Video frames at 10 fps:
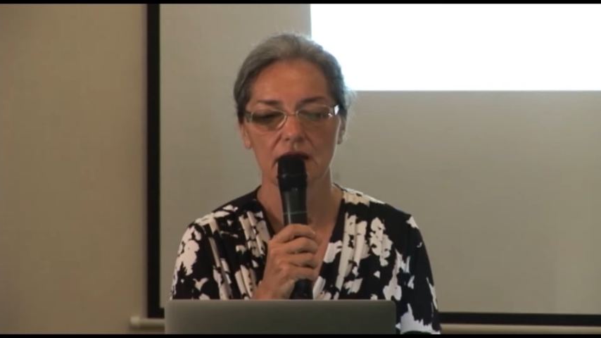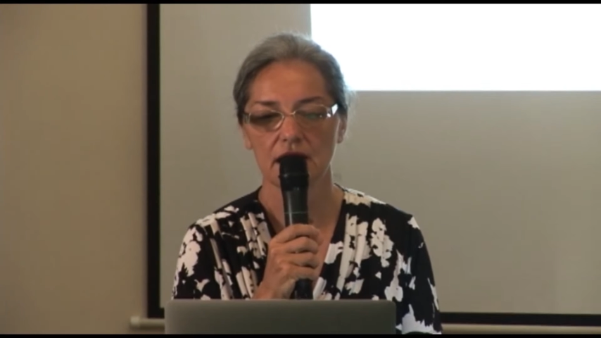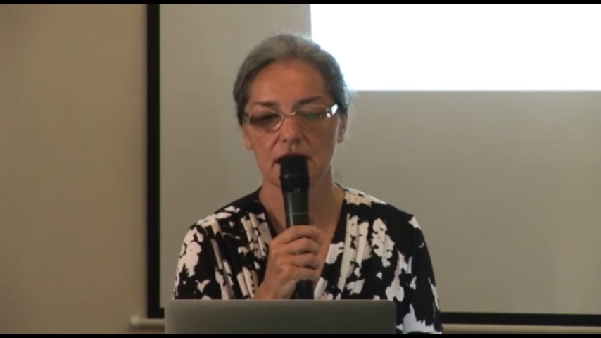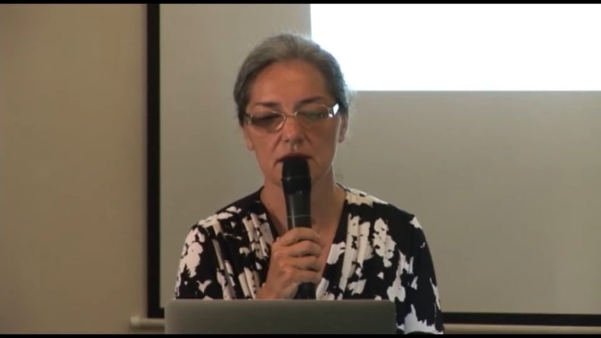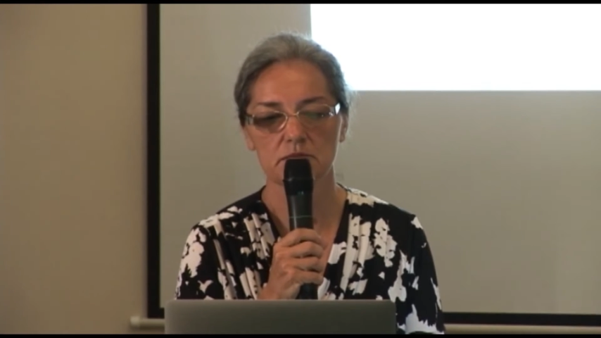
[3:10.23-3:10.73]

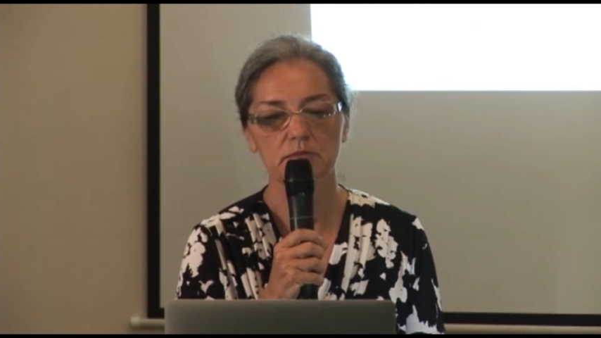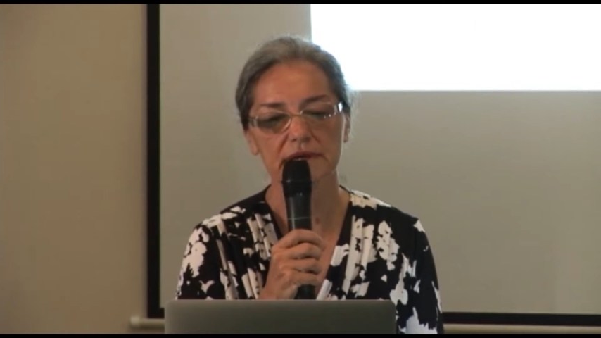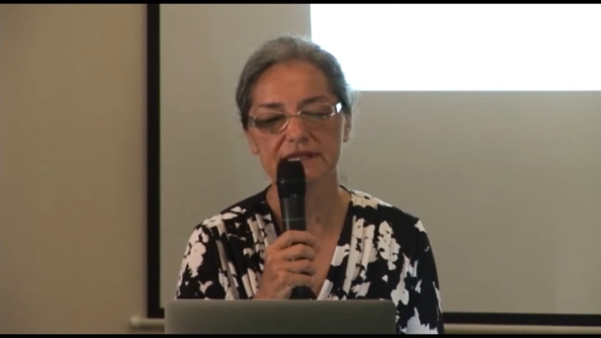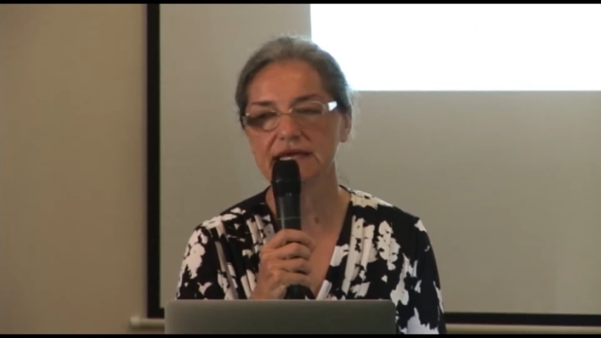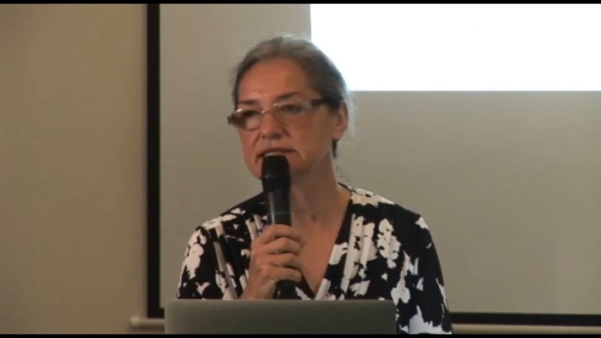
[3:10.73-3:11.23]

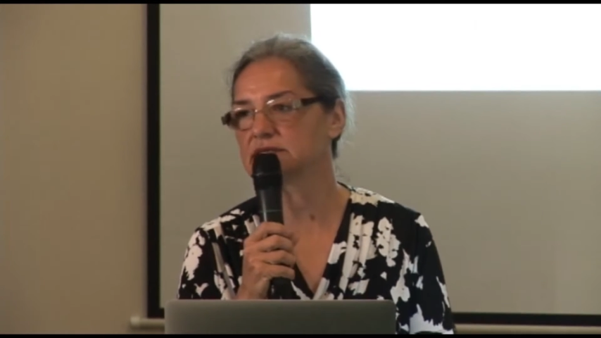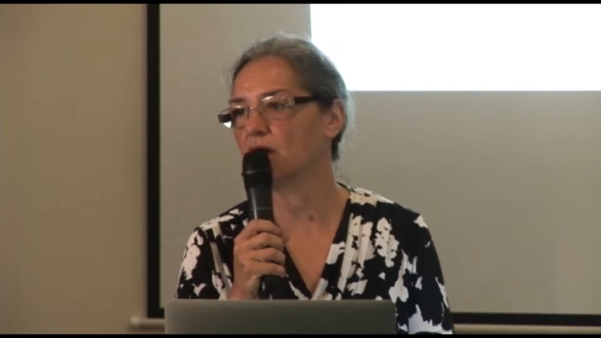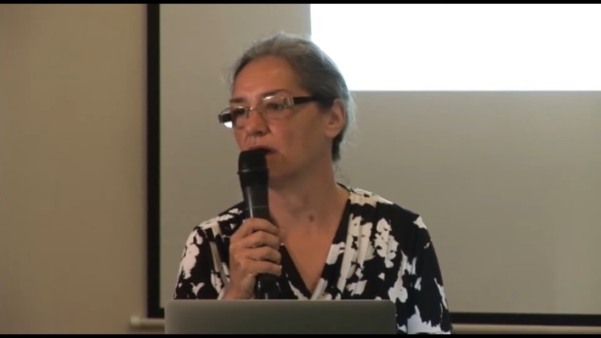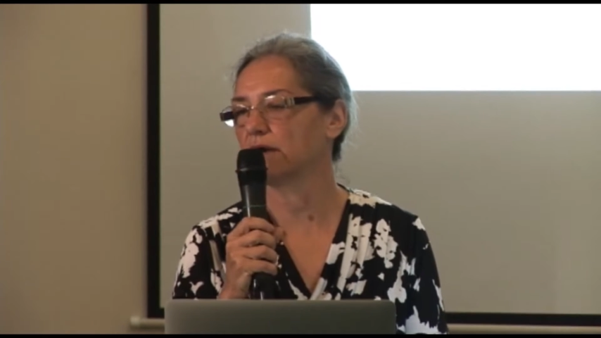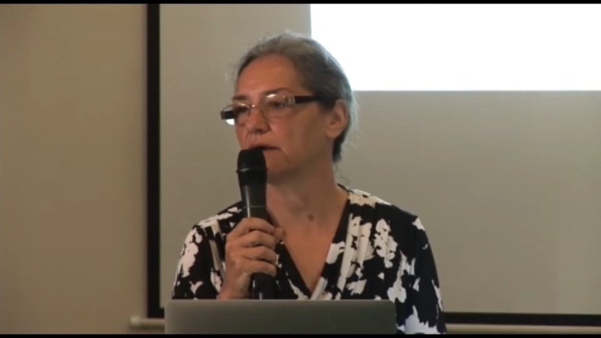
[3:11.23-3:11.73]
But these
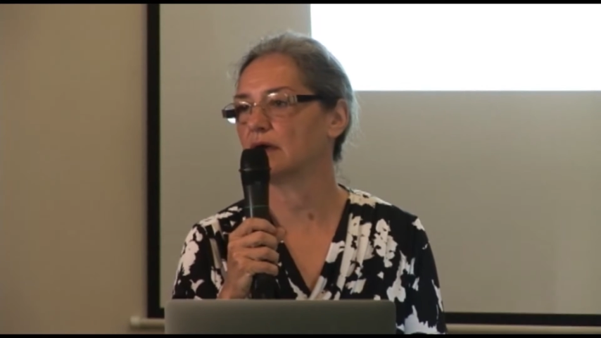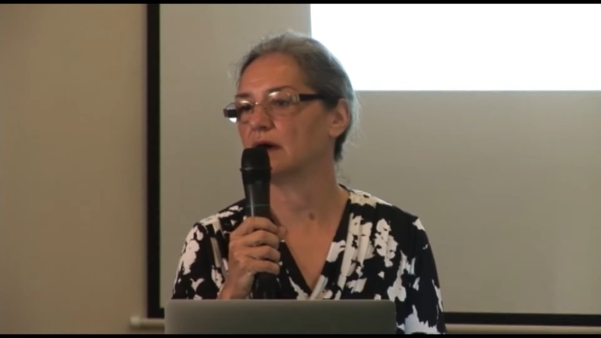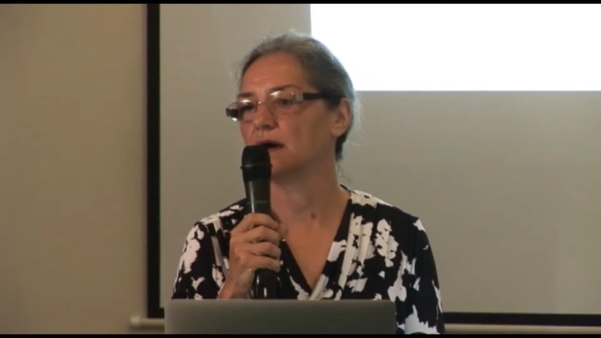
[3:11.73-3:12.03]
are,